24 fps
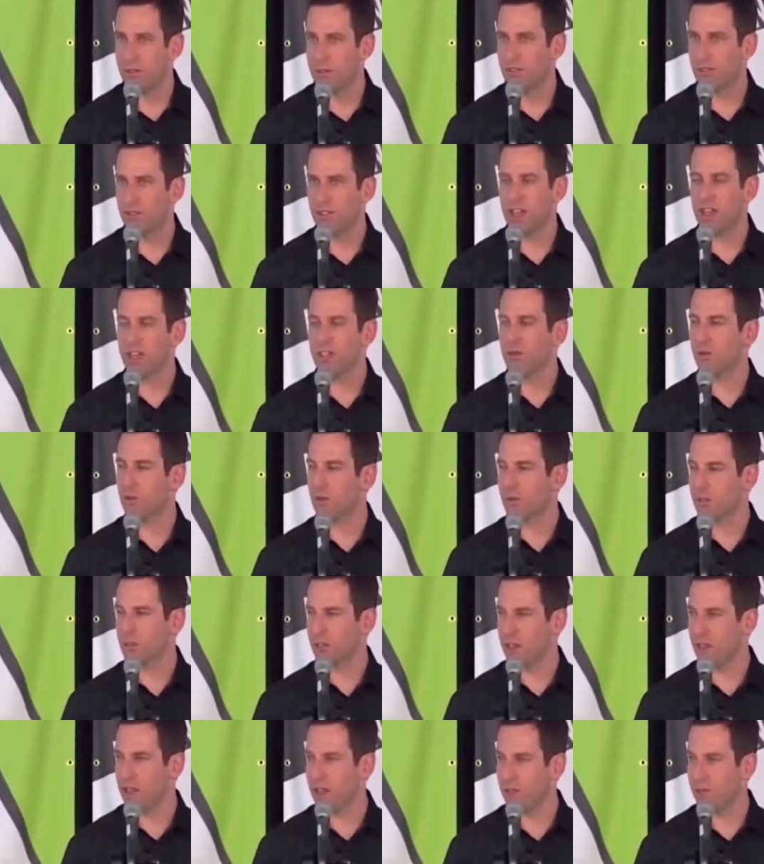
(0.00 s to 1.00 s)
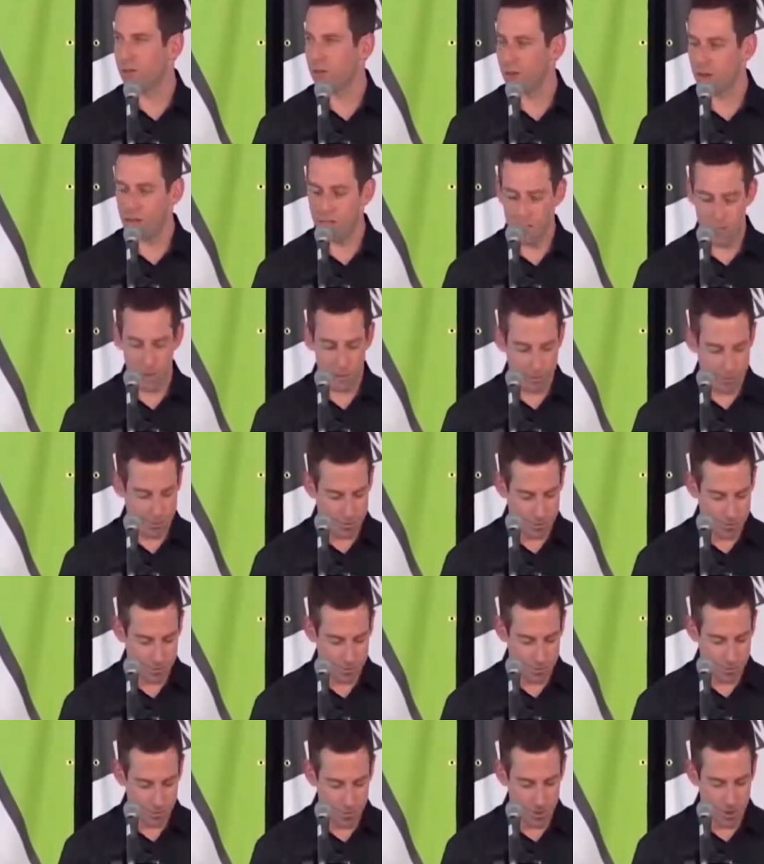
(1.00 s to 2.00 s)
sexual slavery,
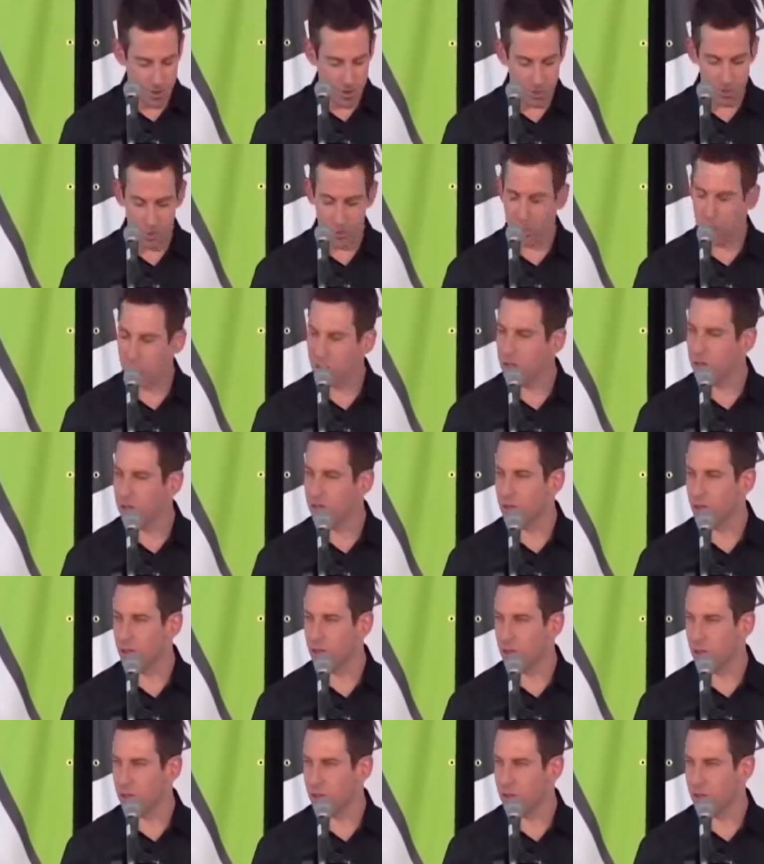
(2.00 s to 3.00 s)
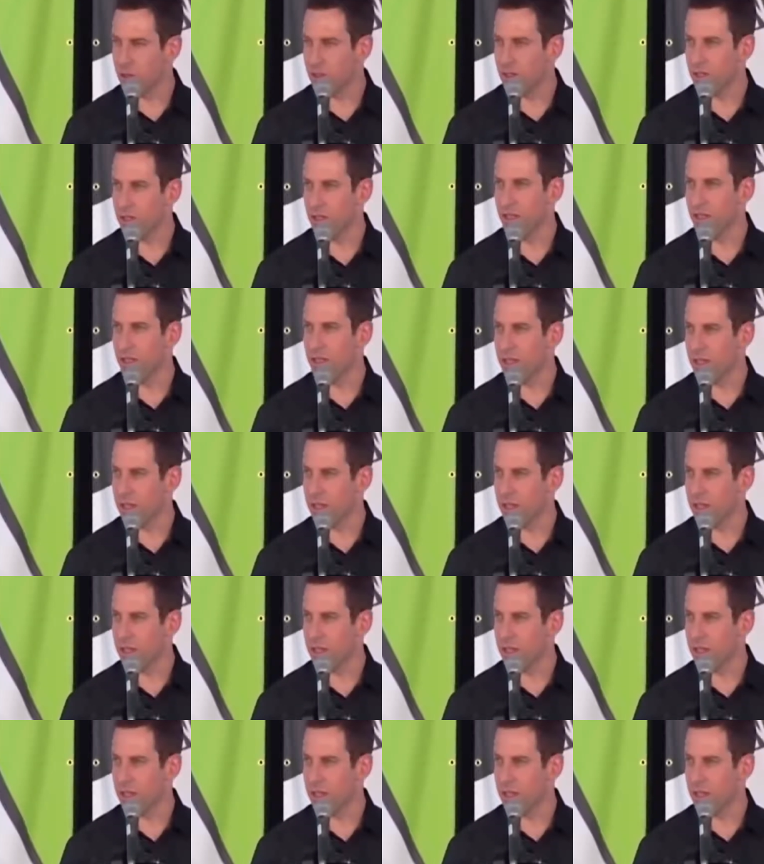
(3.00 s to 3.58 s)
the murder of children,